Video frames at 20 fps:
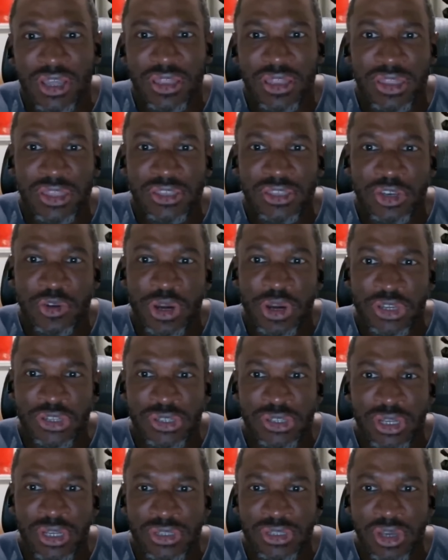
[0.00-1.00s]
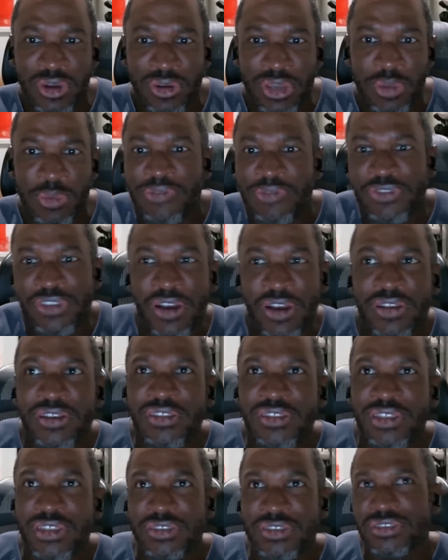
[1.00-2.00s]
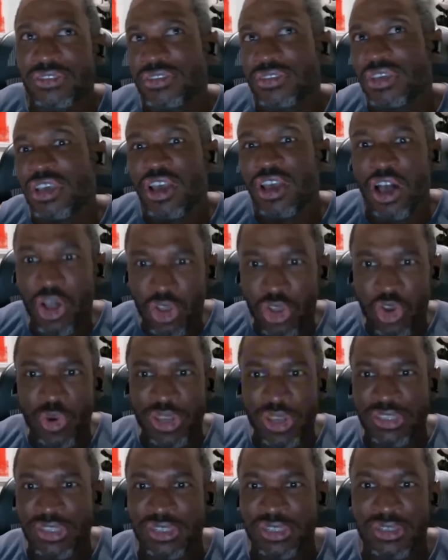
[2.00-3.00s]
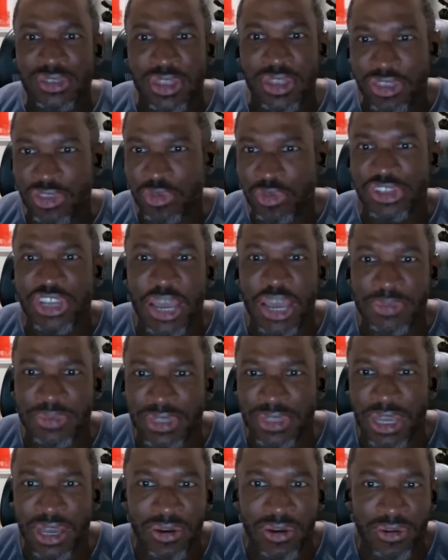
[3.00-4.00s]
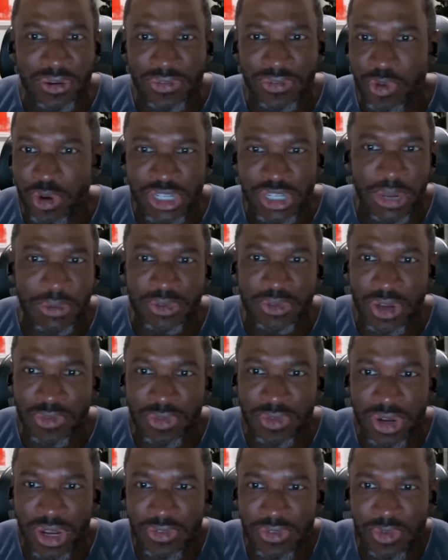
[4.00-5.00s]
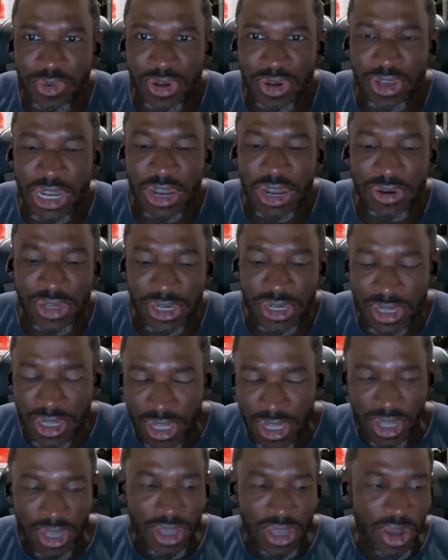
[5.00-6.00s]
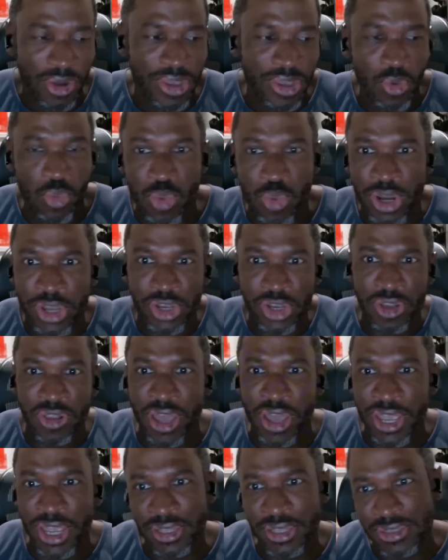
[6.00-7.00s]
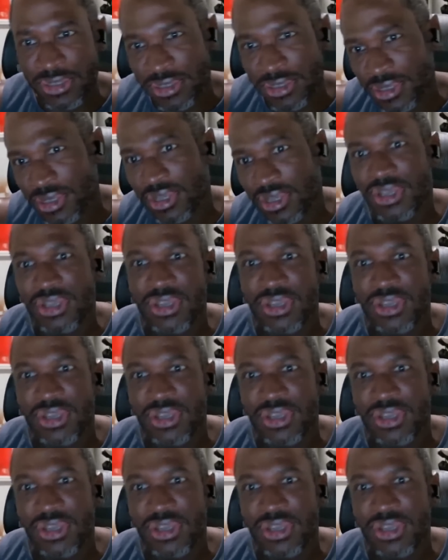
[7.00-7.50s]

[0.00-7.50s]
the question is, okay, we've done this altcoin season like 3 times now, or 4 times, whatever you want to count it. Okay, where are your clients?